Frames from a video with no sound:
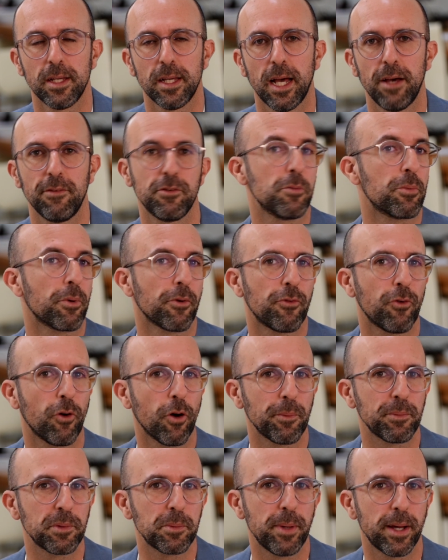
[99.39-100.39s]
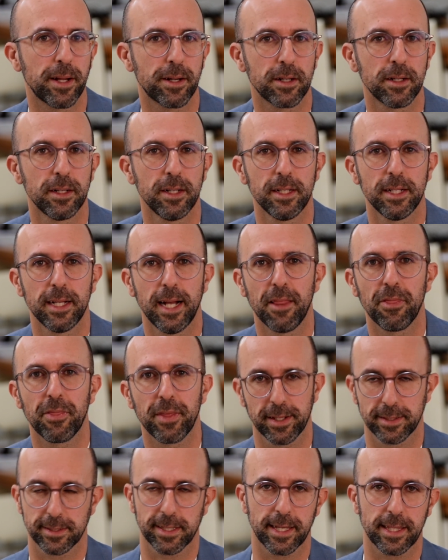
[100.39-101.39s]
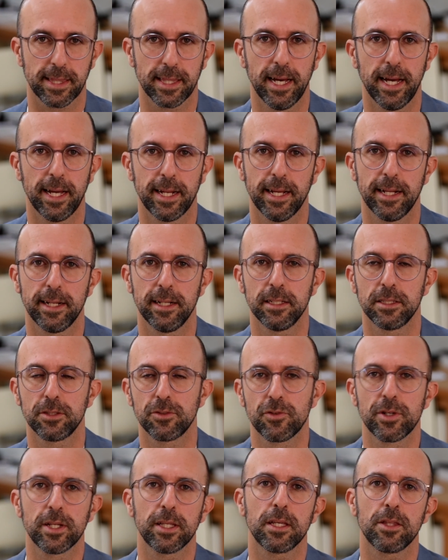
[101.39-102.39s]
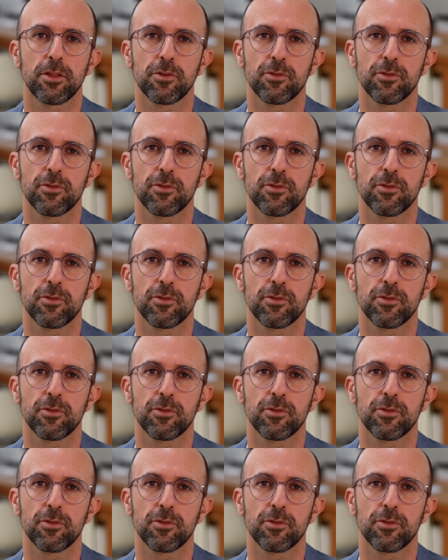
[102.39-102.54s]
Have you performed better? And things like that. And it's really